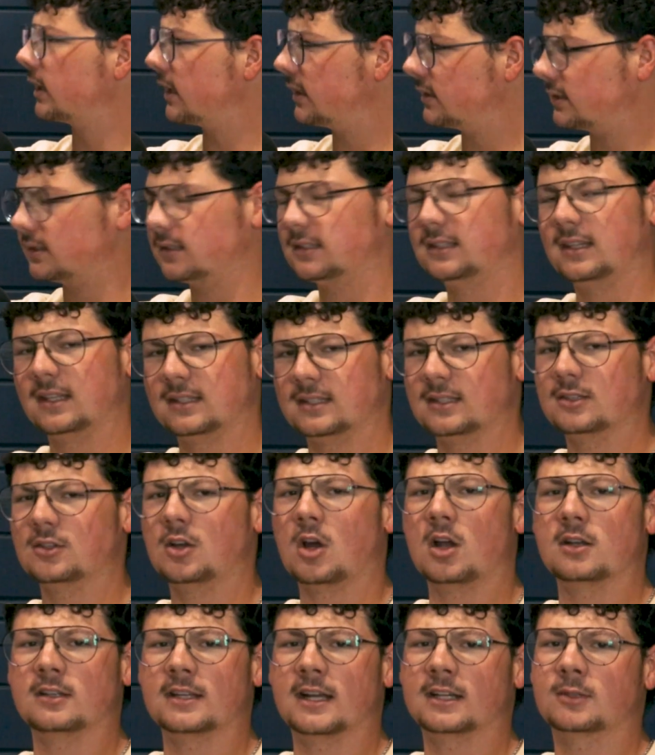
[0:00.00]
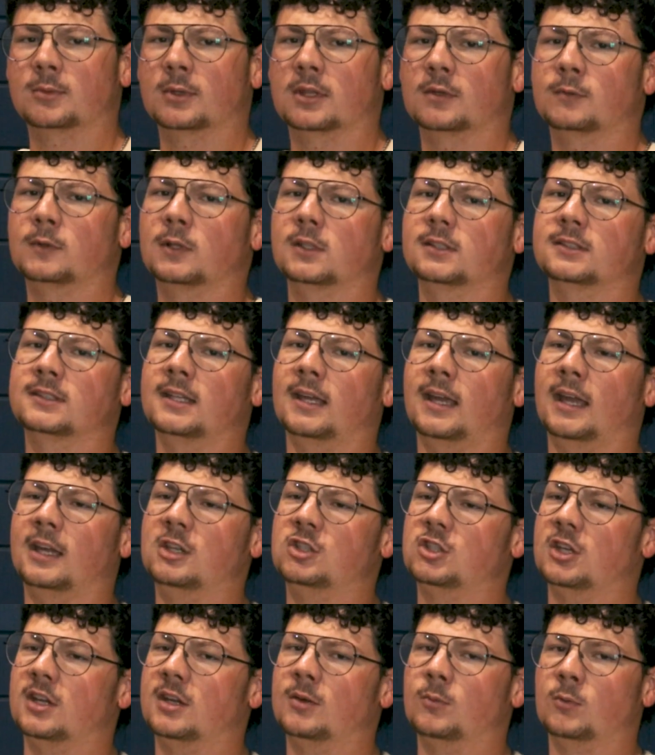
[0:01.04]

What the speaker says: gets in contact with the real estate agent,